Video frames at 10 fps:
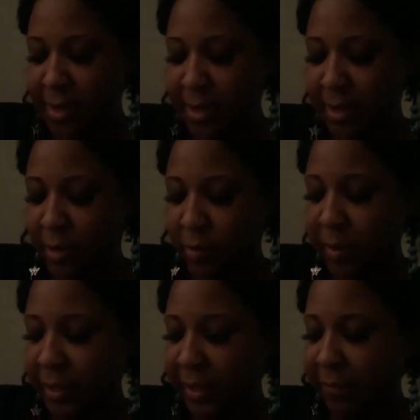And I'll
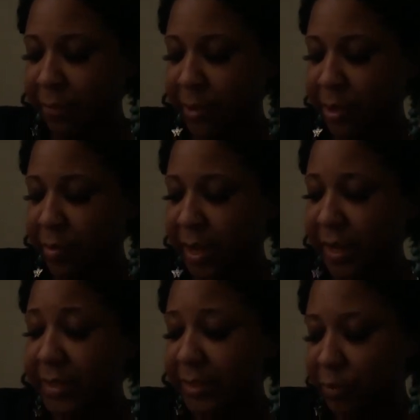play it for you
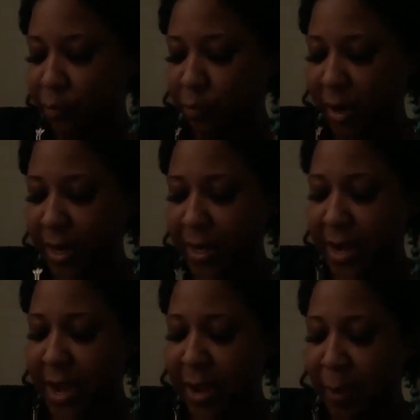guys right
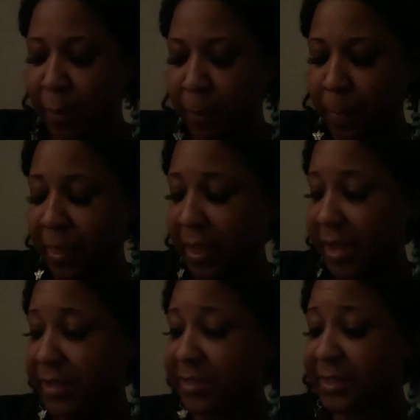now.
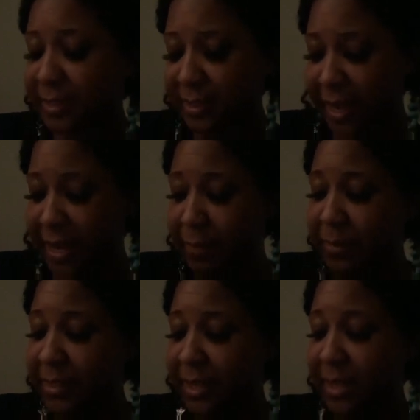It is Sam
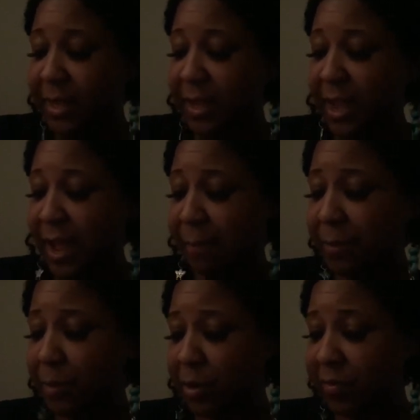singing Happy
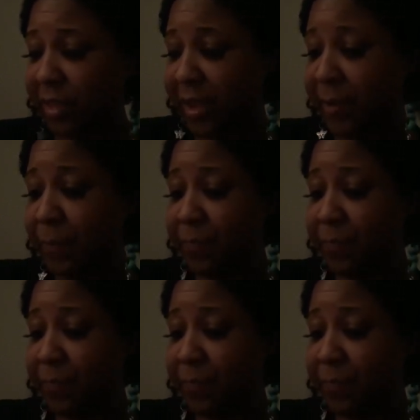Birthday.